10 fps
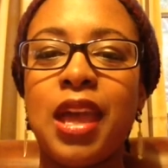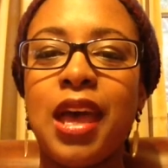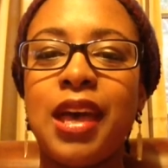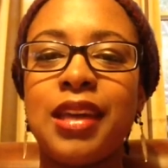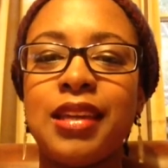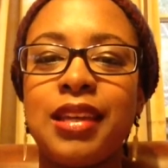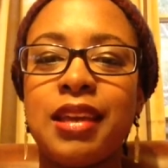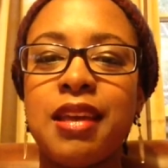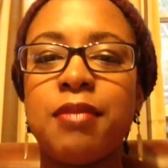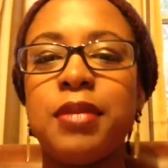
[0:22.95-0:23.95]
I
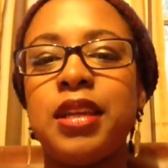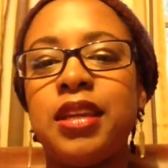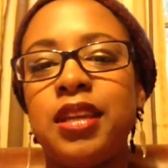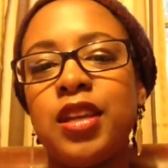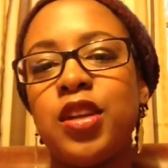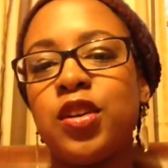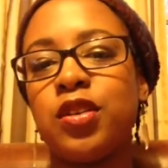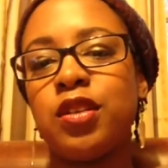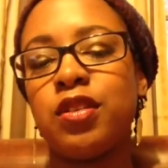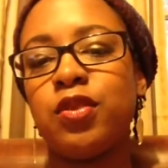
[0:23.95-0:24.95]
am
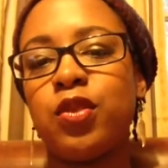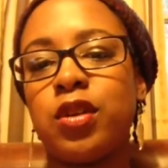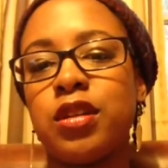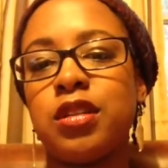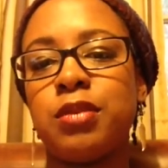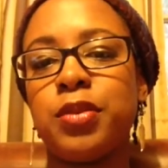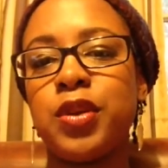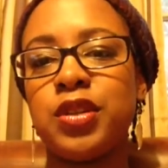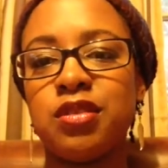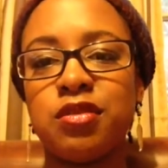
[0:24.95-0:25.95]
here for some
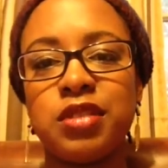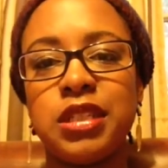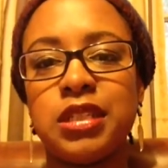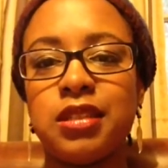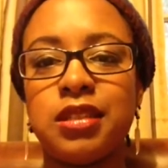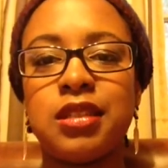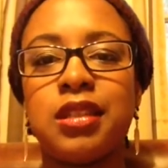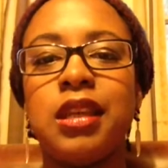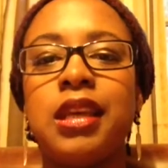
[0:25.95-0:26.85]
personal reasons.